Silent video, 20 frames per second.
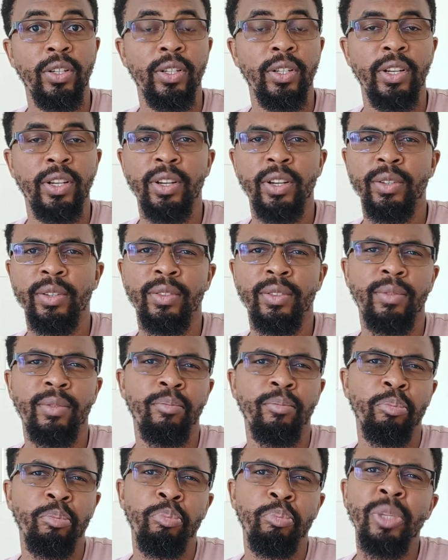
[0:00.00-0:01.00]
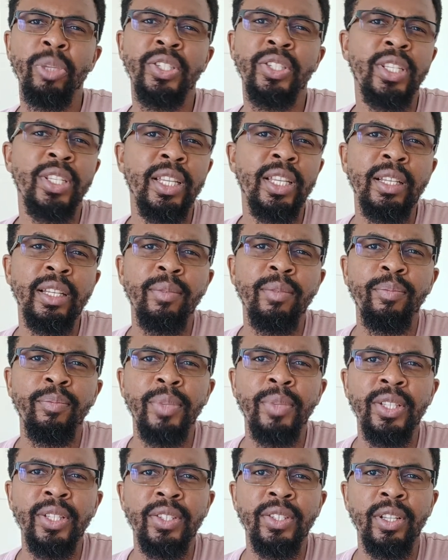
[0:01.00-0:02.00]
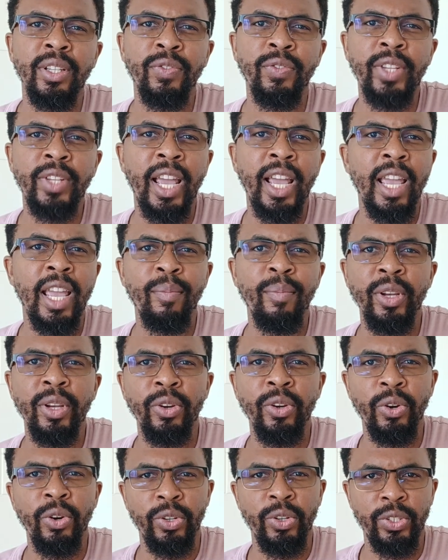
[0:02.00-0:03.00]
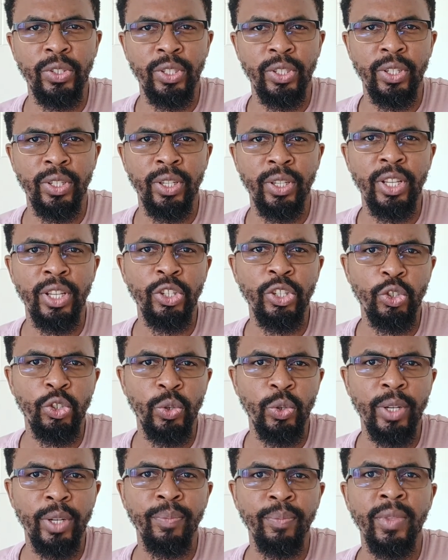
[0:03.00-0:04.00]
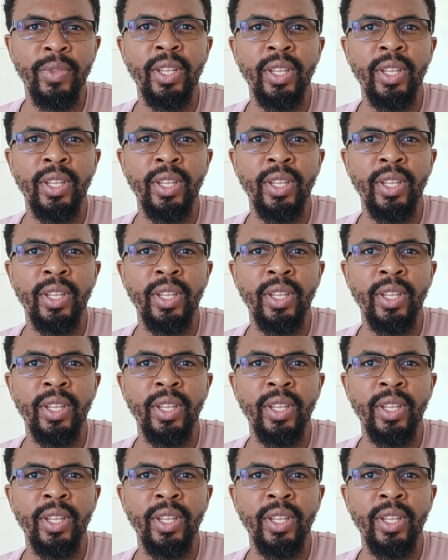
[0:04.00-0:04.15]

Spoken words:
They're missing bits of time in Earth's history.